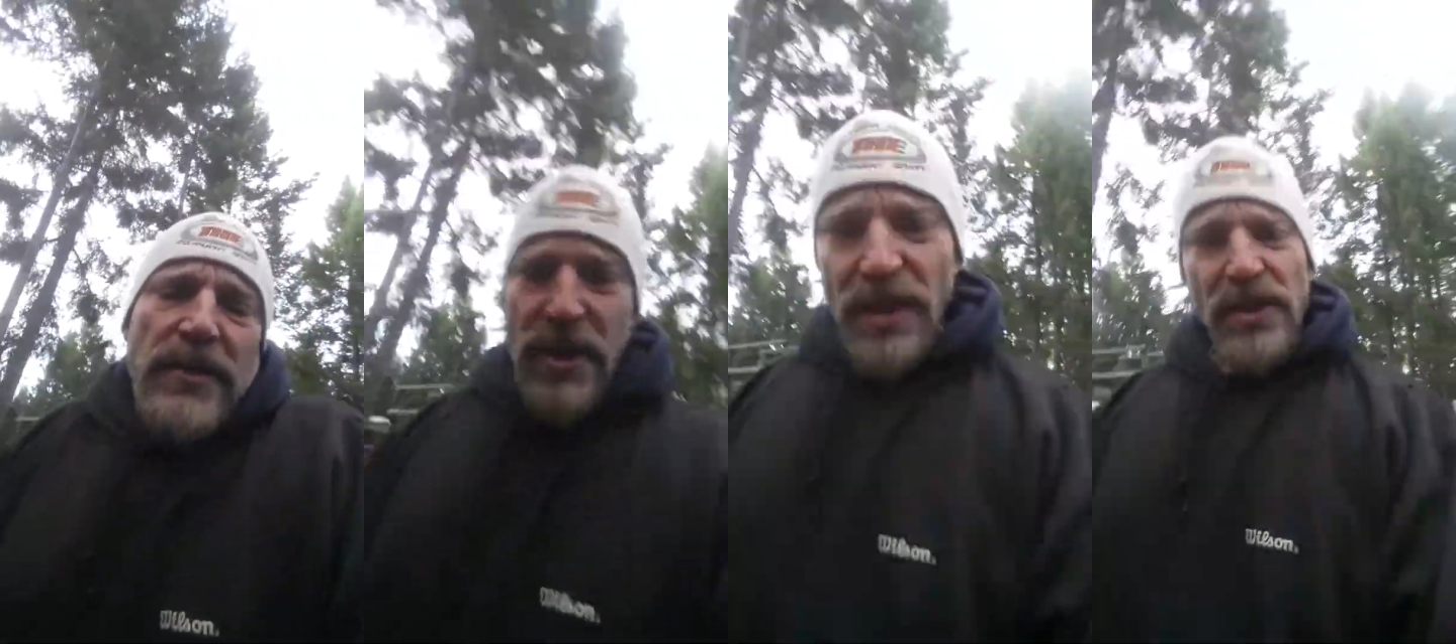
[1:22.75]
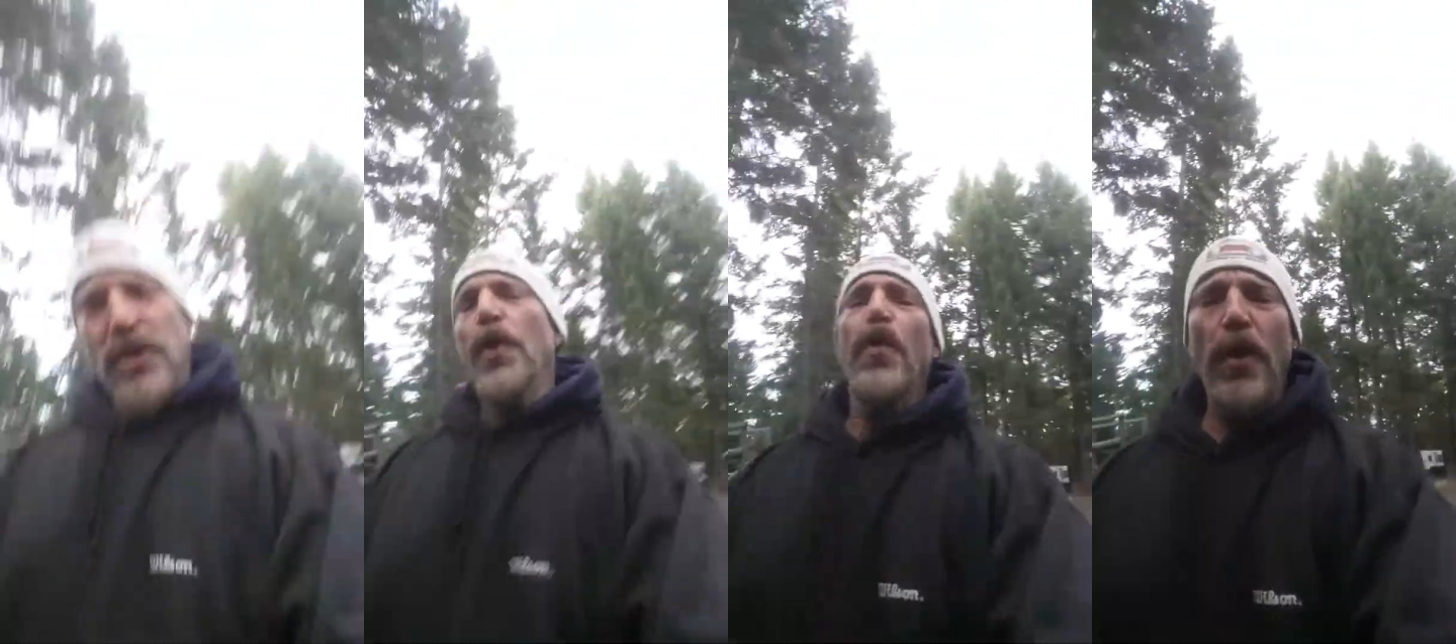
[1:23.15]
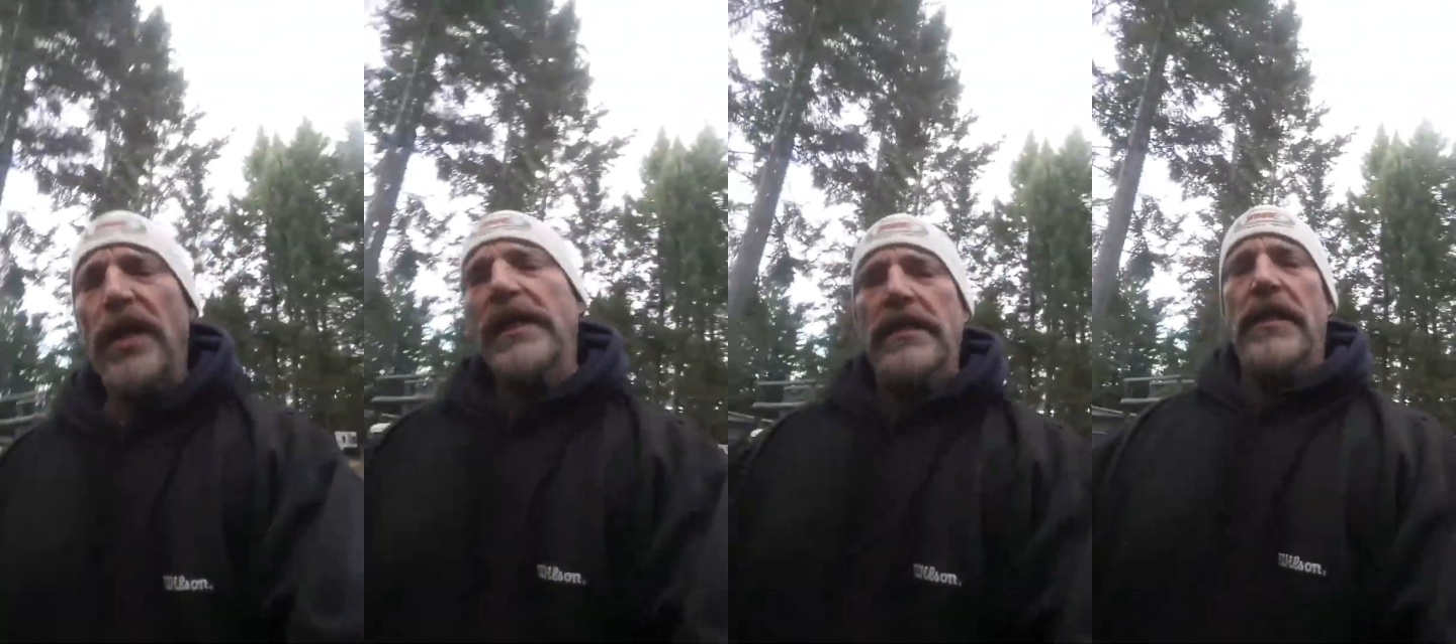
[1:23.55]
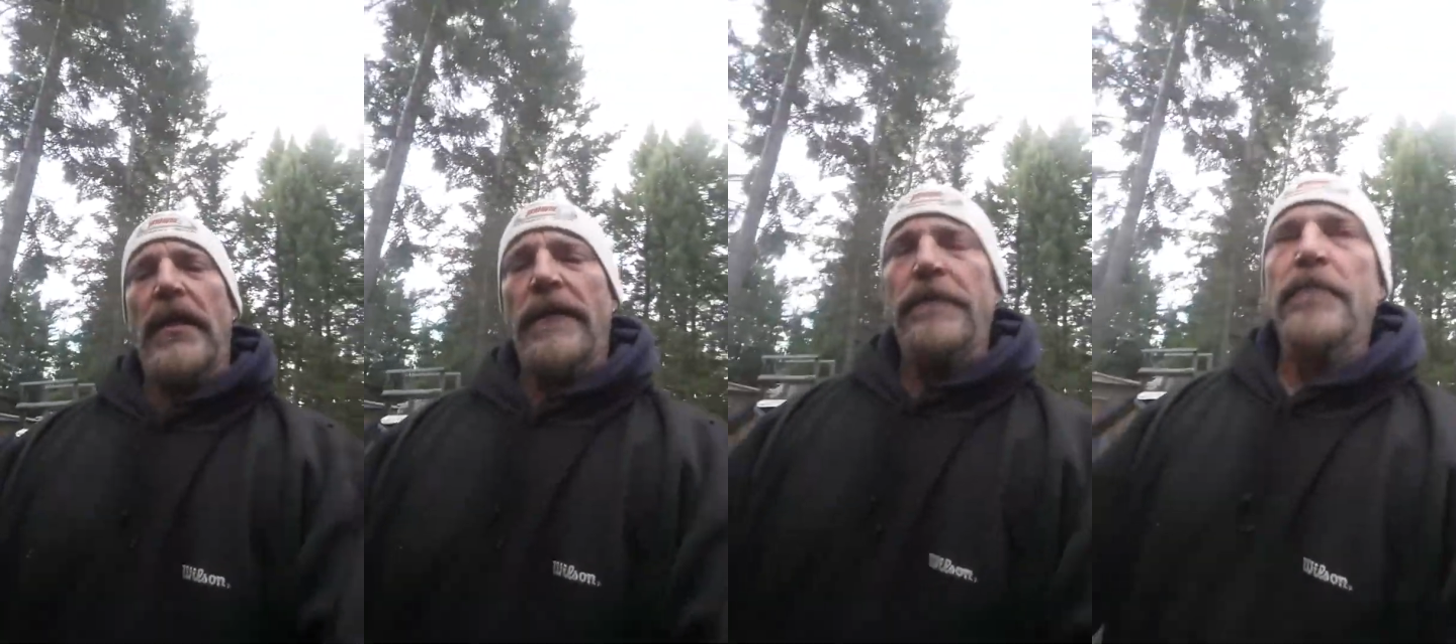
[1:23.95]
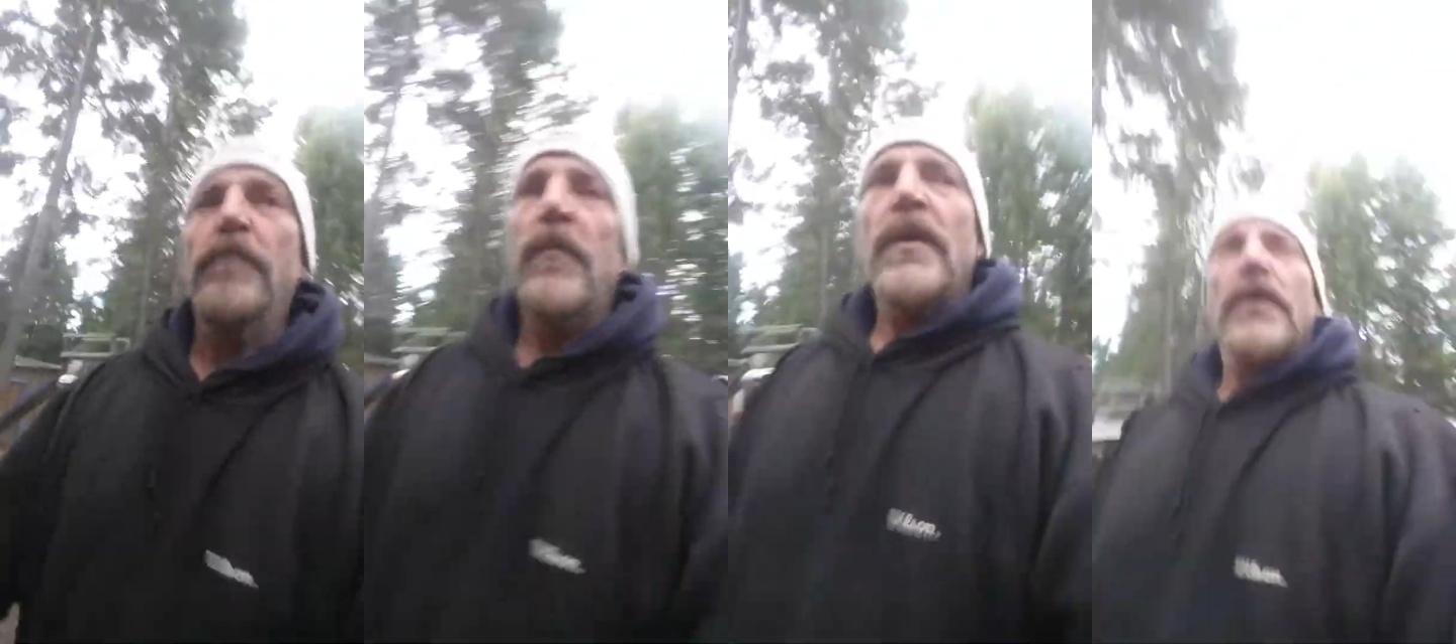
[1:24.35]
Just Google it.
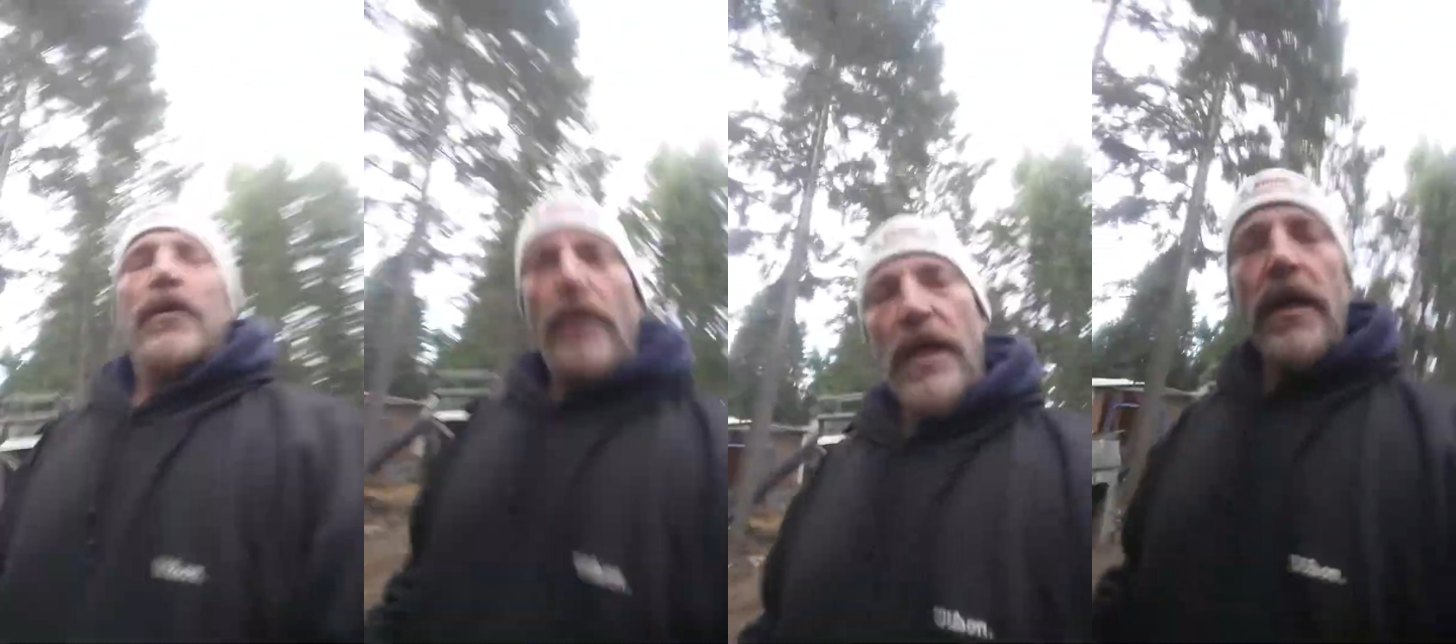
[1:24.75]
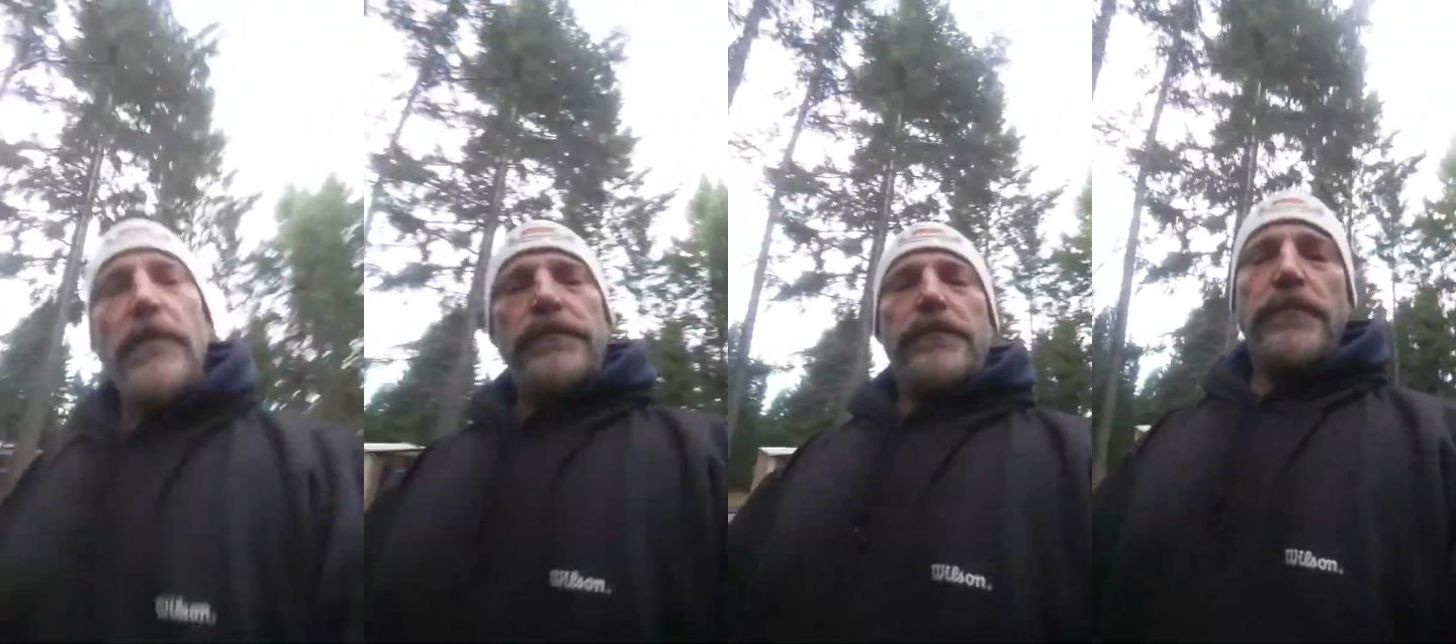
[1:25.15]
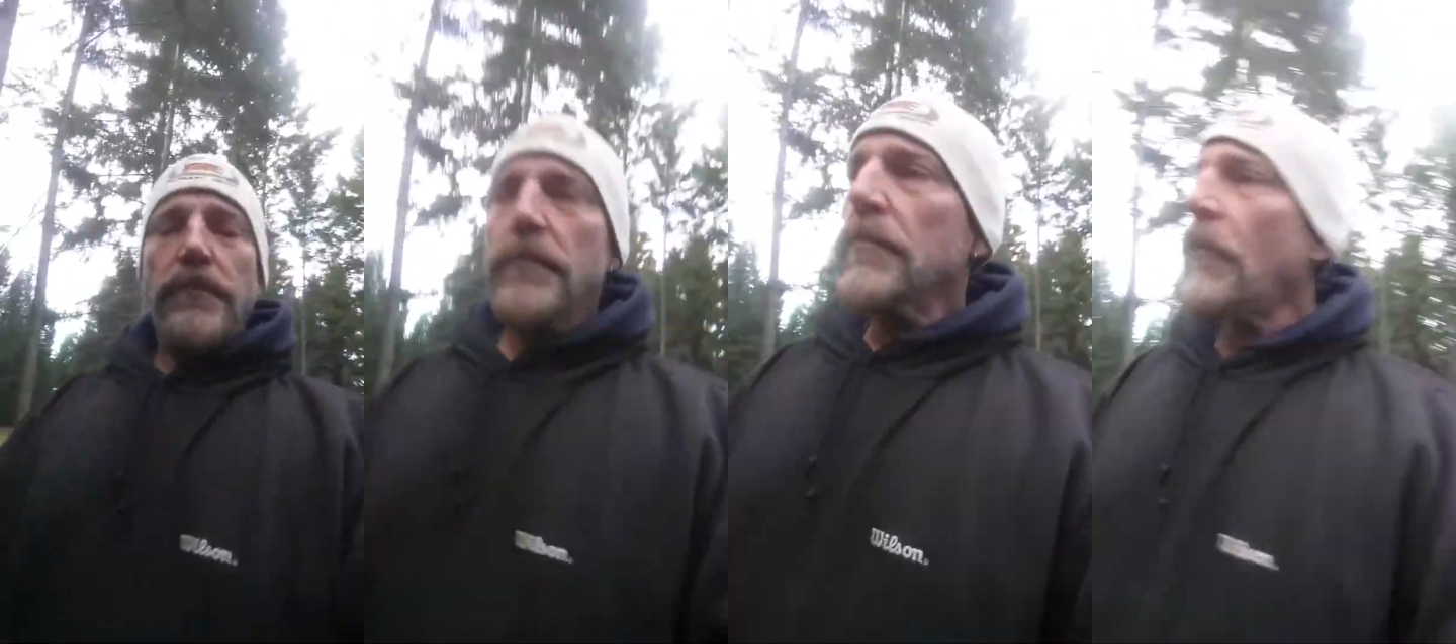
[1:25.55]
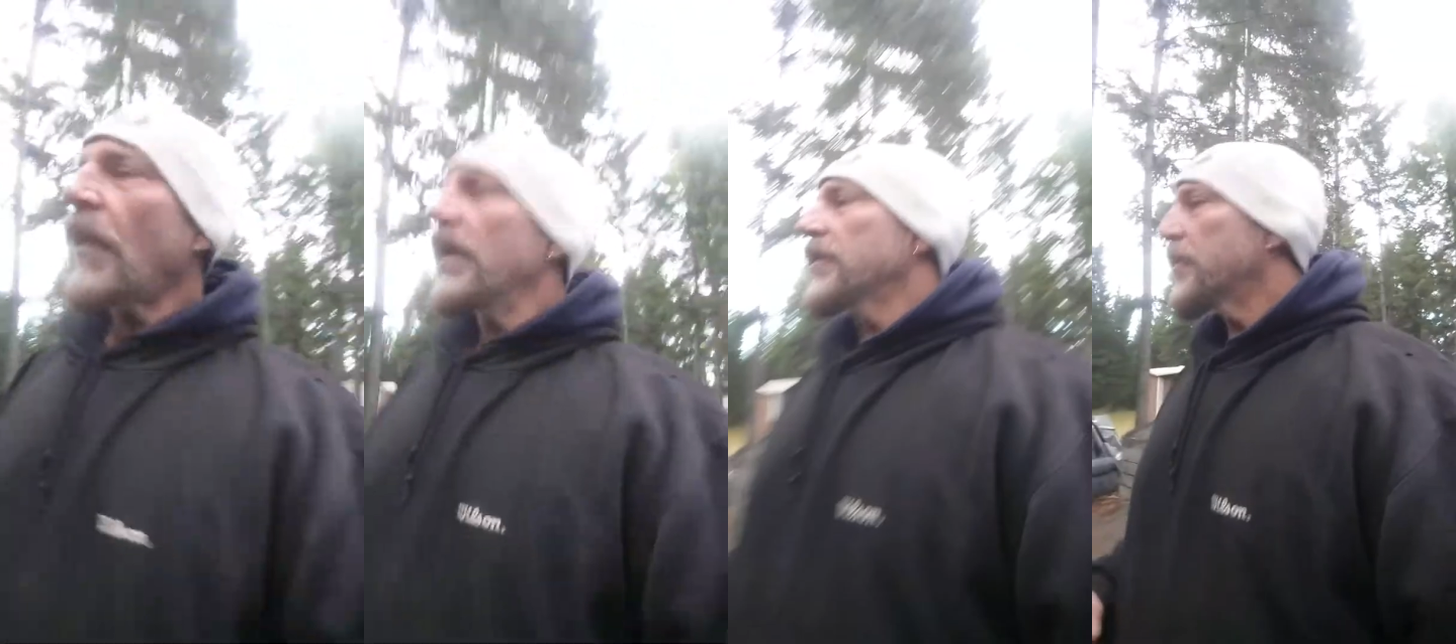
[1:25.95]
Well, the